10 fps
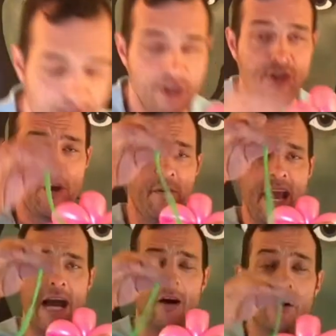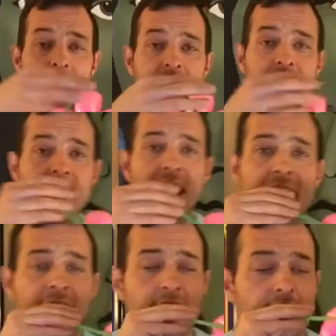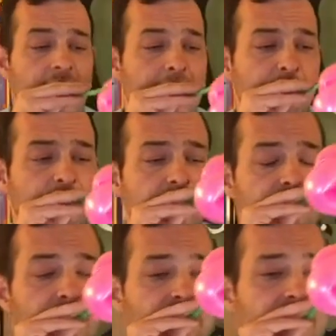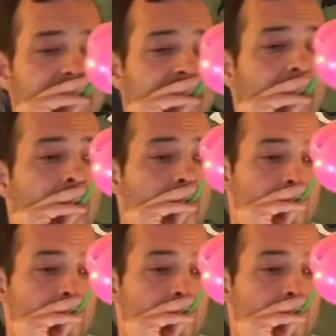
So now, take a lime green 260,